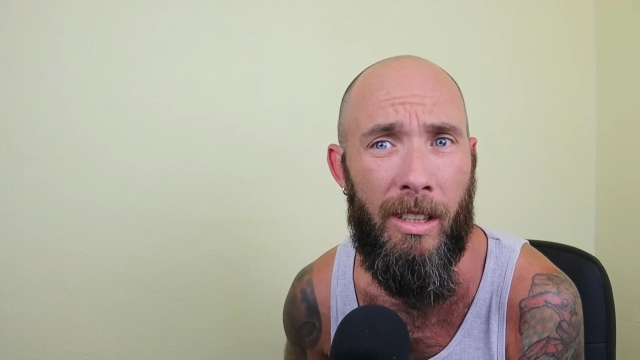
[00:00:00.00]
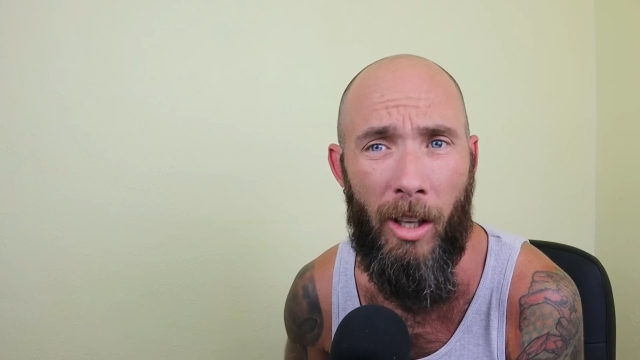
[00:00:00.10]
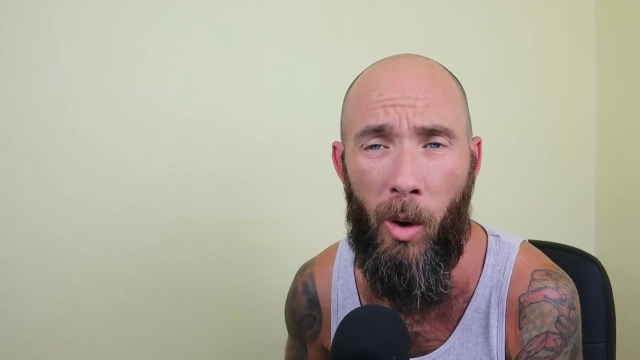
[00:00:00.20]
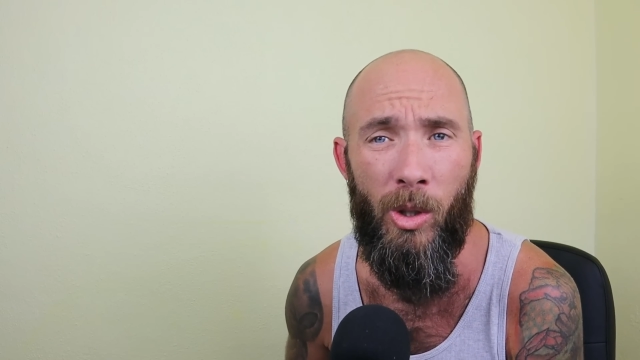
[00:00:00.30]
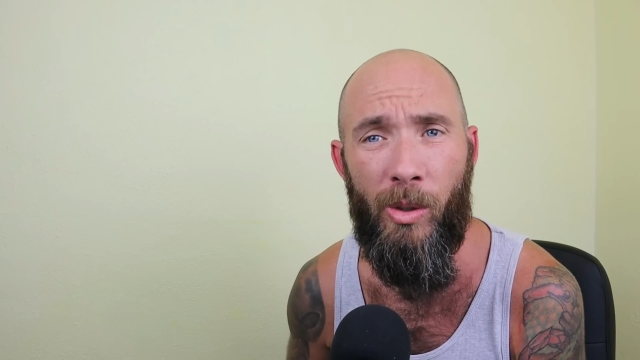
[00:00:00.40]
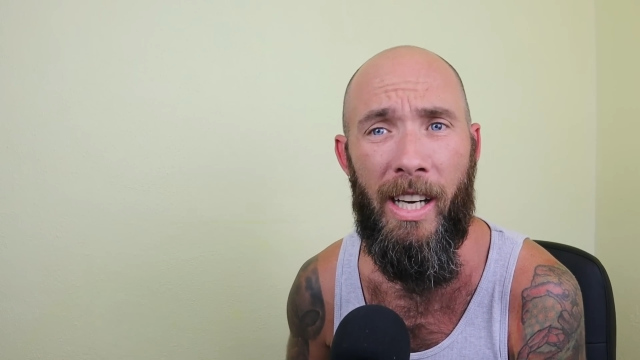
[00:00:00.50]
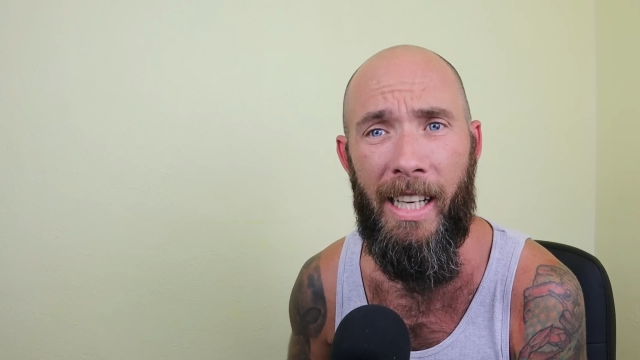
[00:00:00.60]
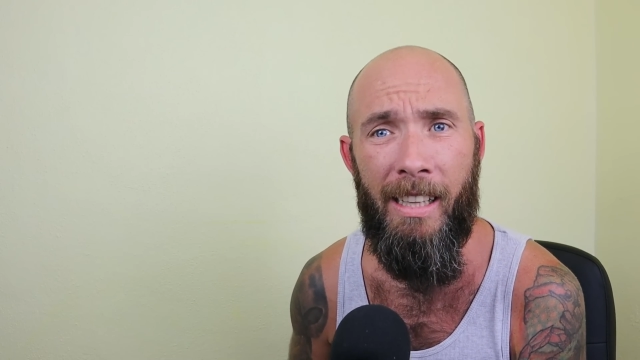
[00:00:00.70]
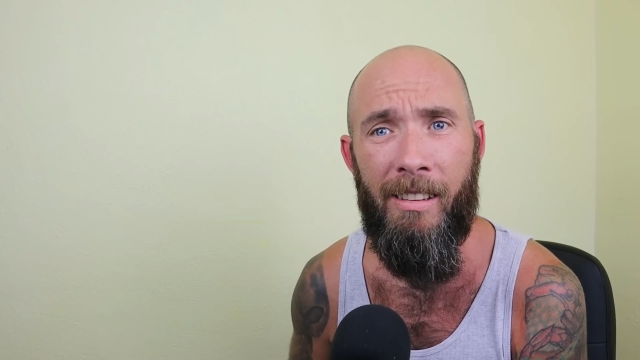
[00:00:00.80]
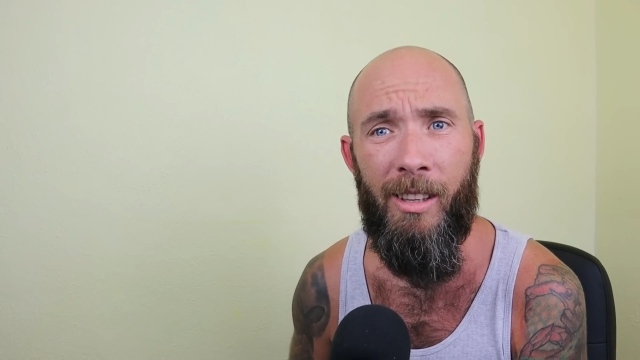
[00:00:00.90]
The older I
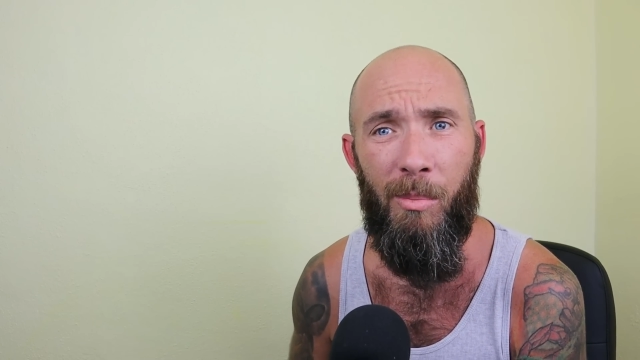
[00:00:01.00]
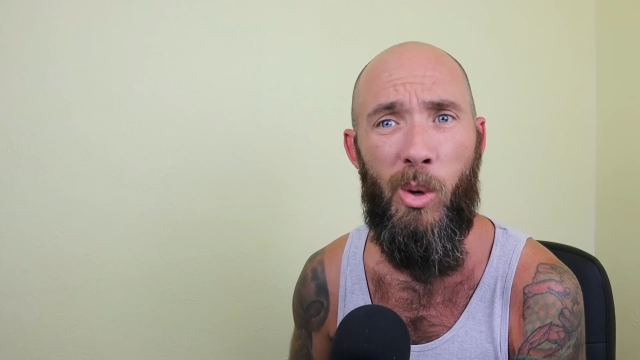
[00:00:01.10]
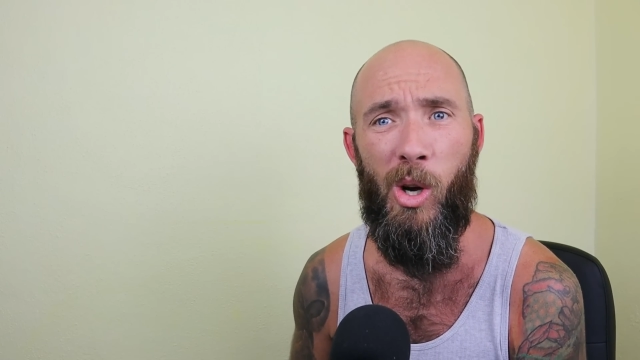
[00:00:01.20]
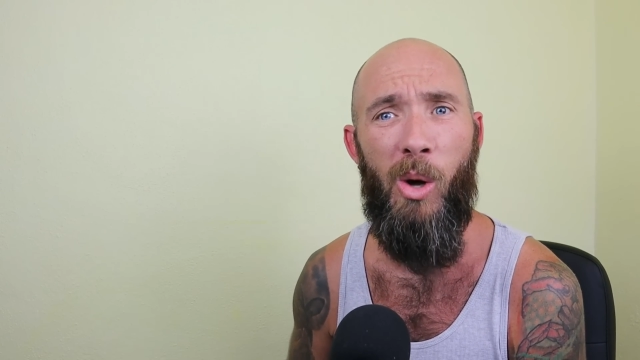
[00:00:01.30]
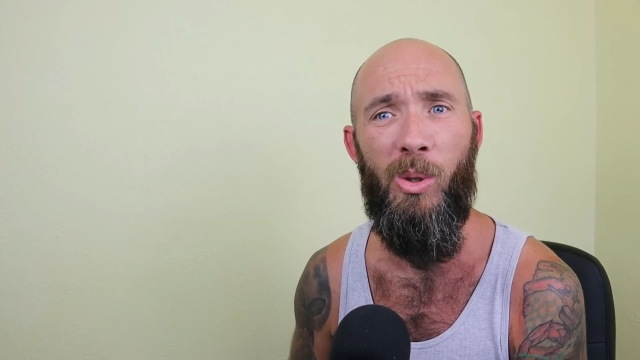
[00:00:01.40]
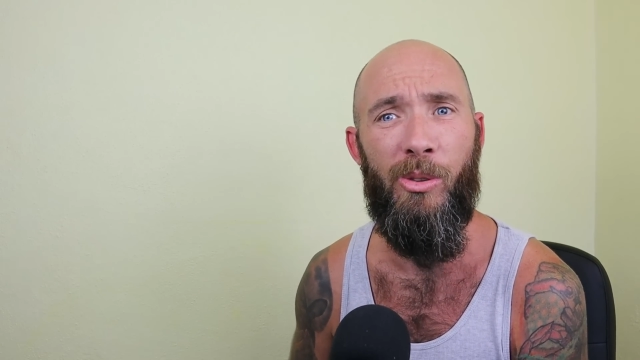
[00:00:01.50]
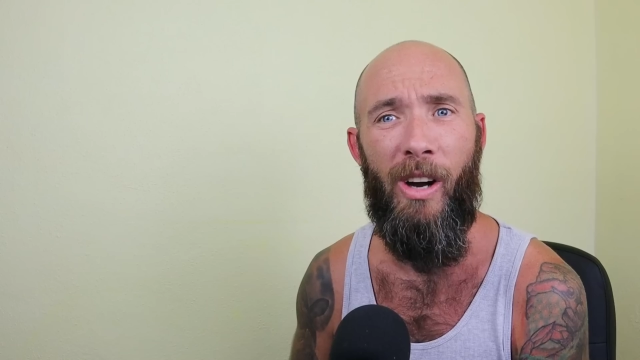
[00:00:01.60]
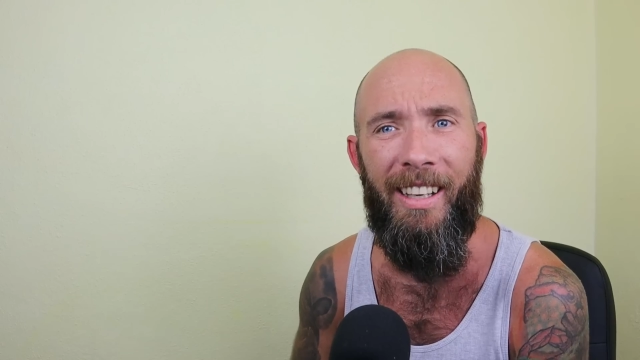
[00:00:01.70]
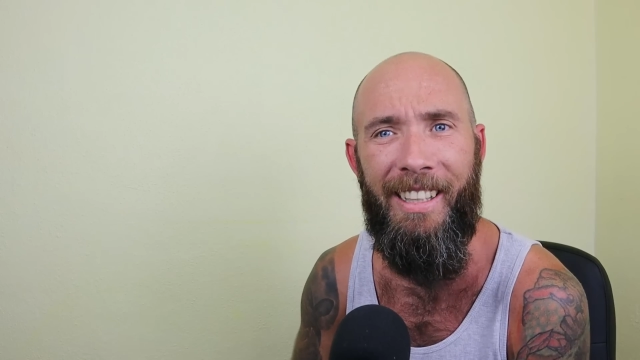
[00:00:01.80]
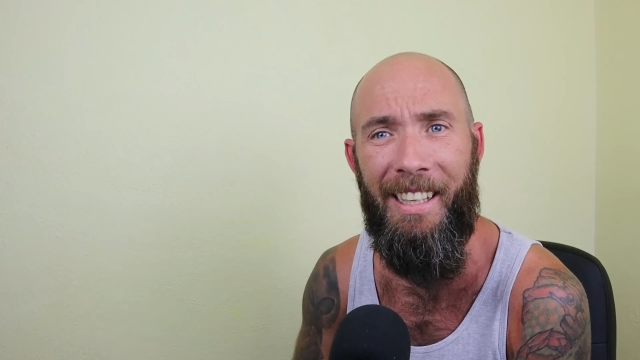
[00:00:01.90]
get, the more golder
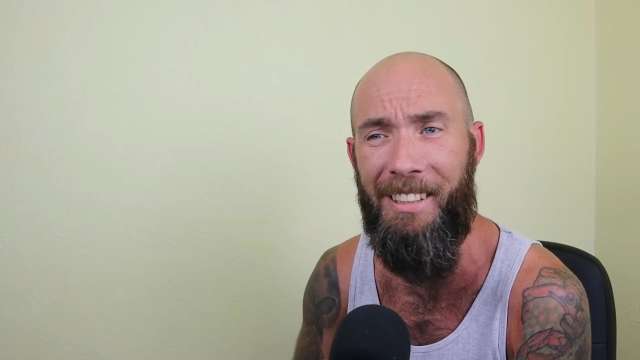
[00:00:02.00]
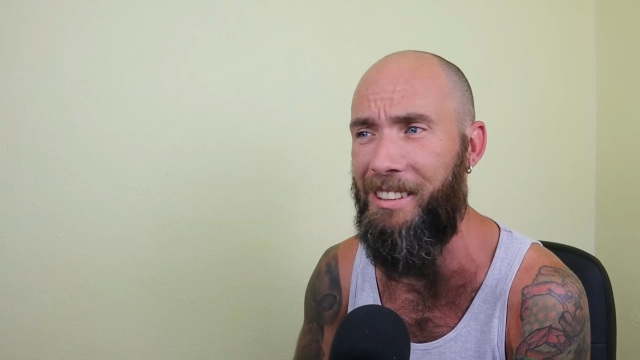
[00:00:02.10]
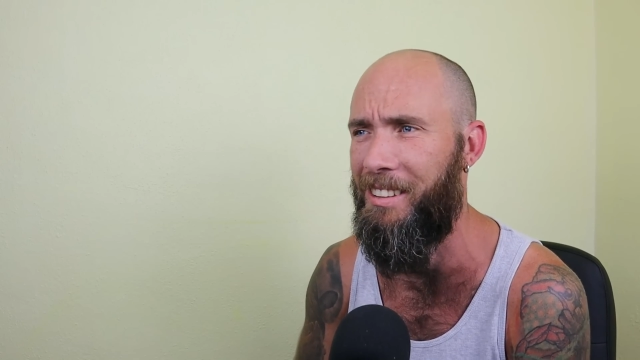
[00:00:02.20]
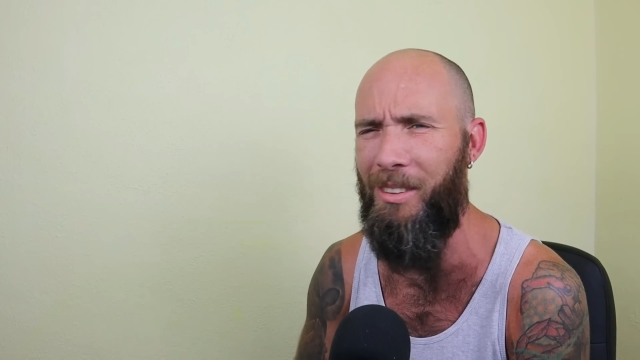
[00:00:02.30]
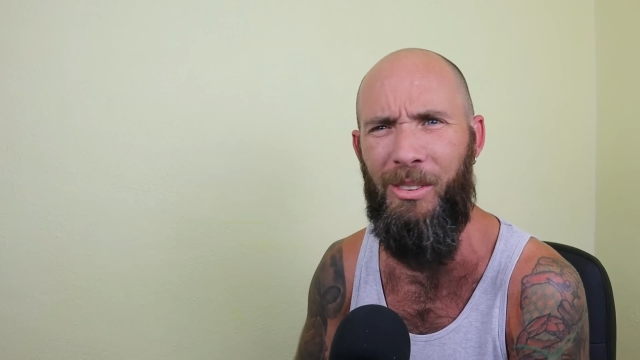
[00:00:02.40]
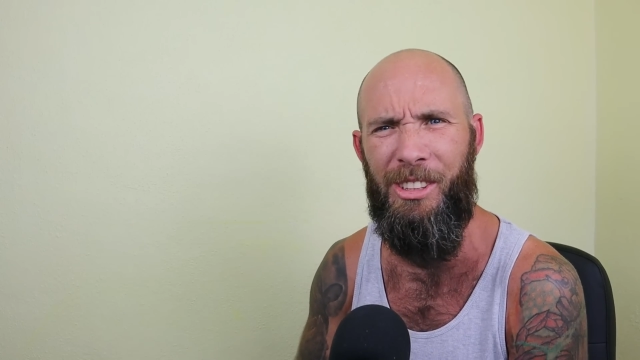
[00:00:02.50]
I get.